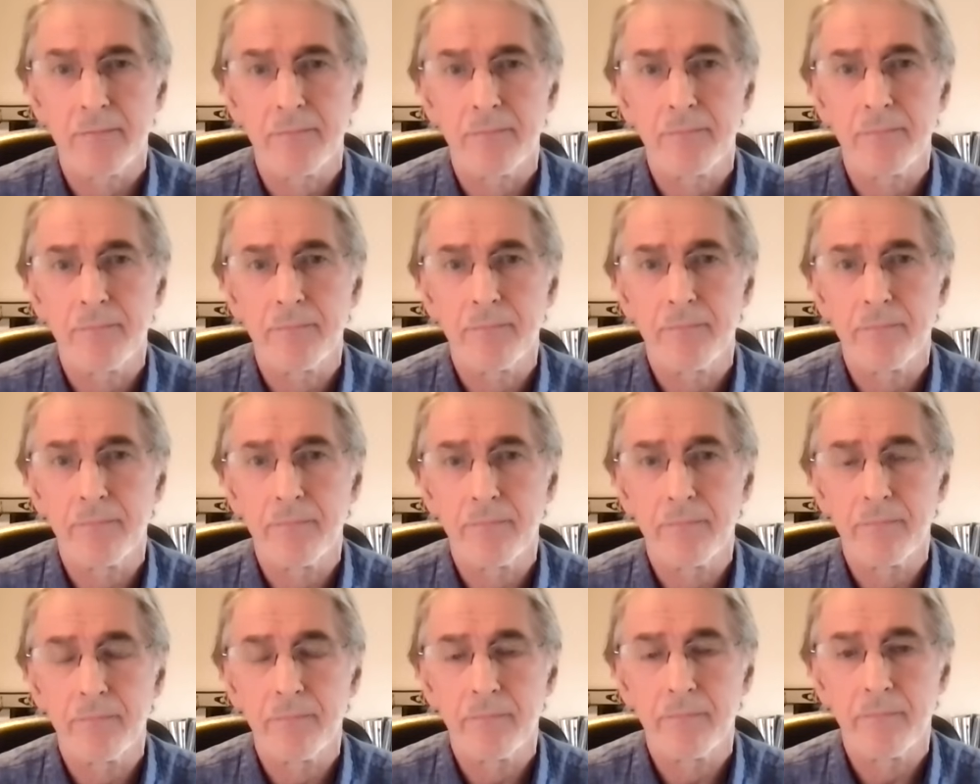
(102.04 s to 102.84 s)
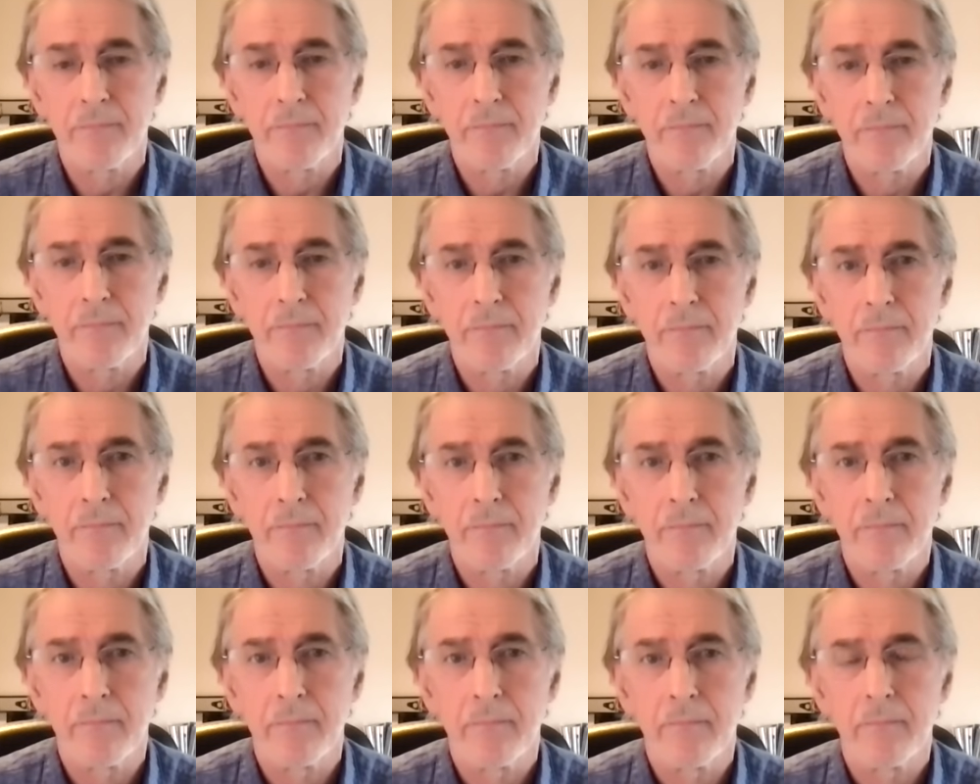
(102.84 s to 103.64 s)

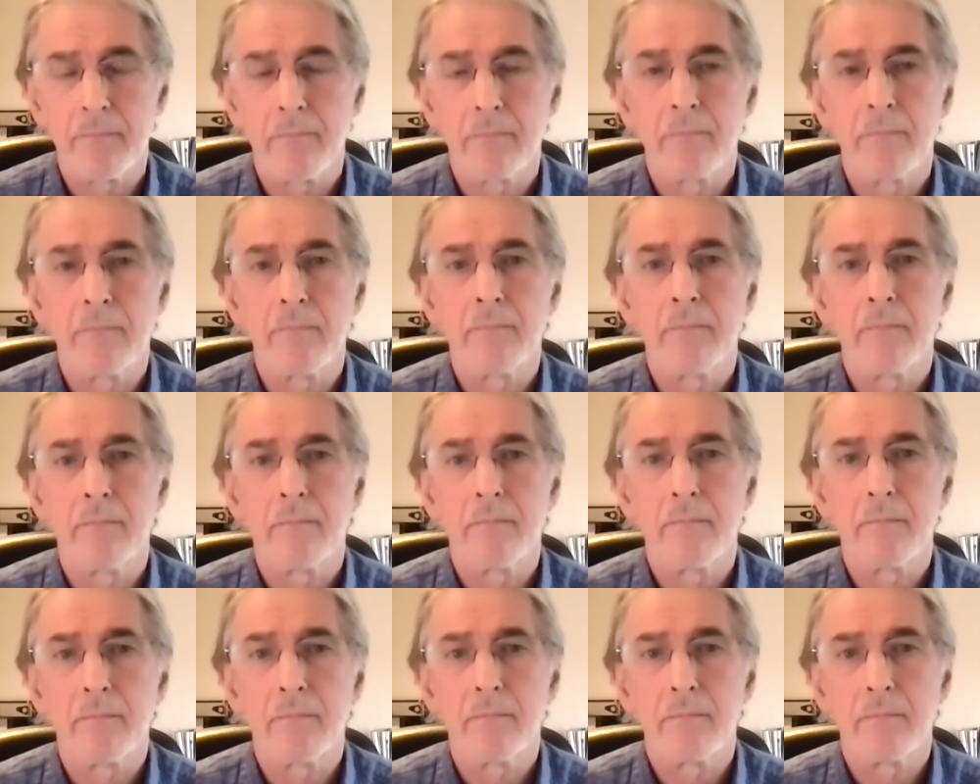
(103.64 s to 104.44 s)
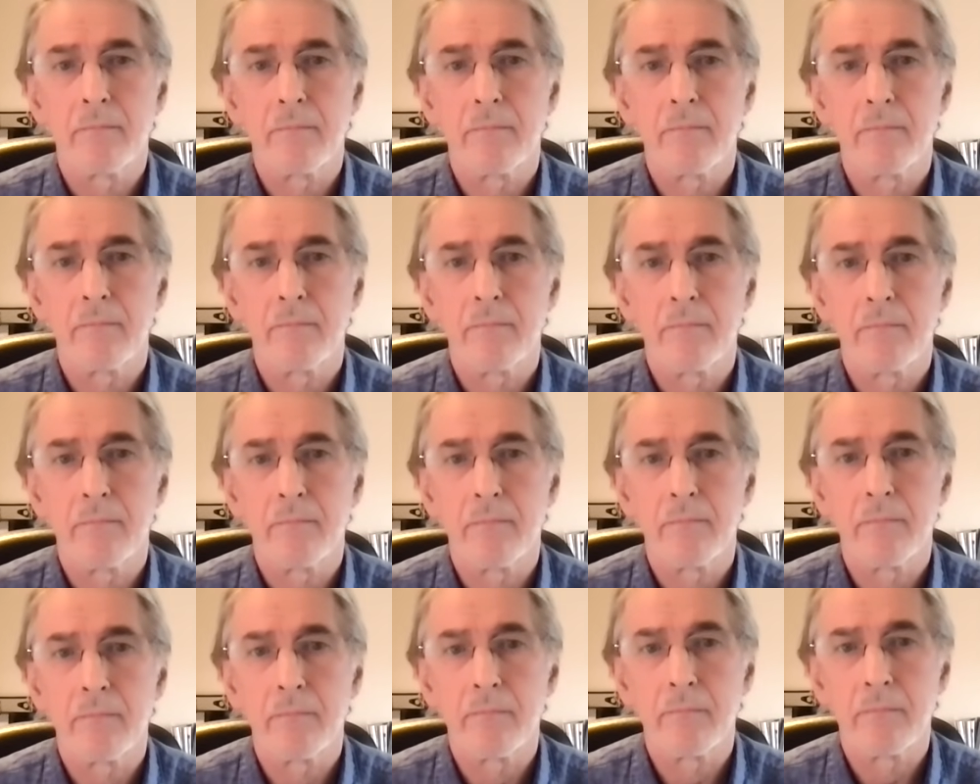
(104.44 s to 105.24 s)

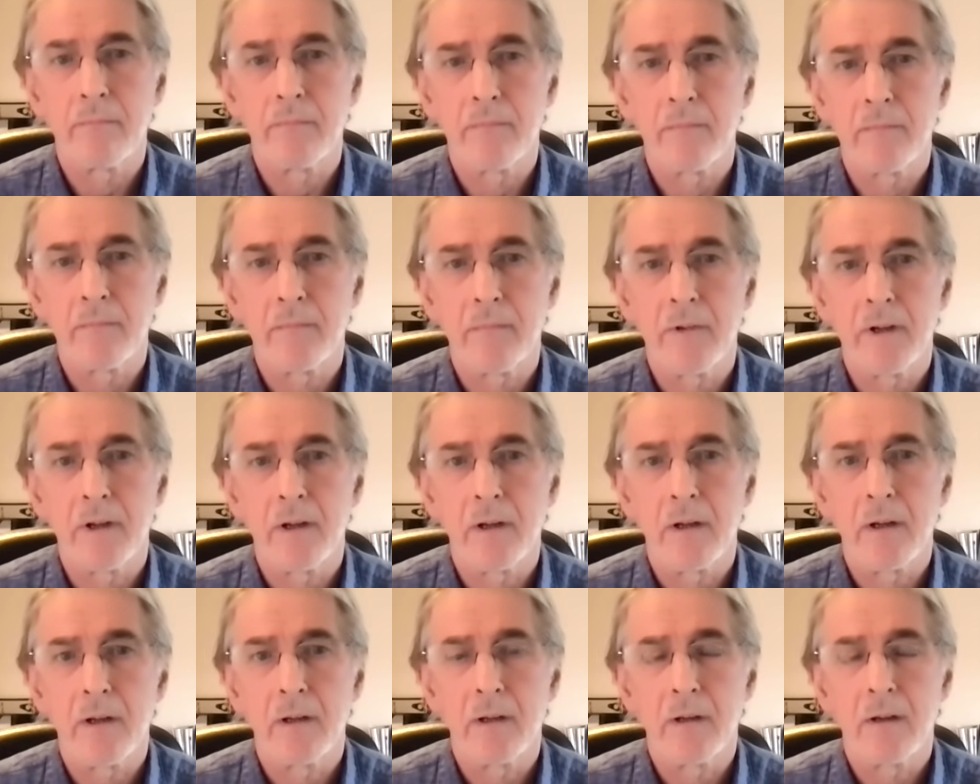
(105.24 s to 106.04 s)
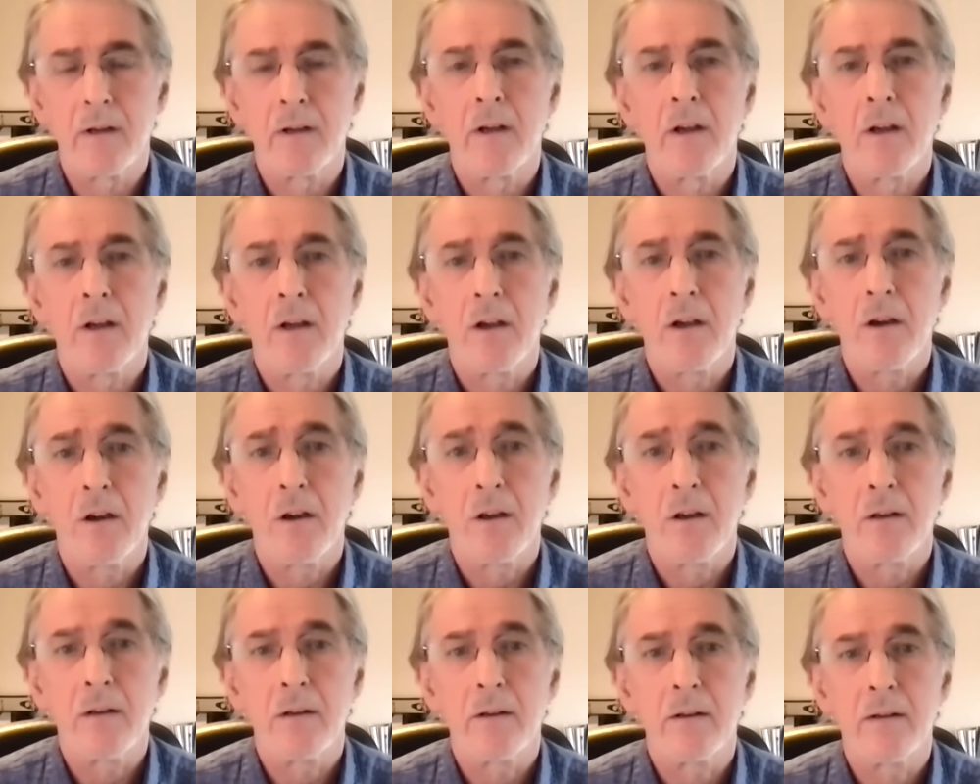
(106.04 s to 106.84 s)

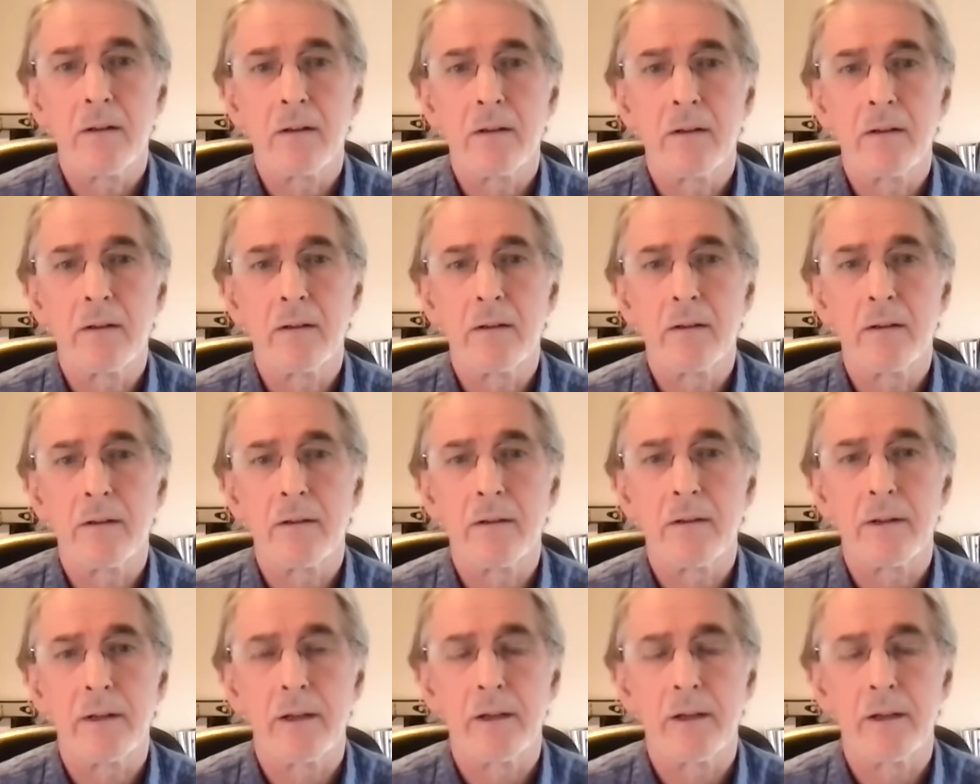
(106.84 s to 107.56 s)
This person isn't speaking.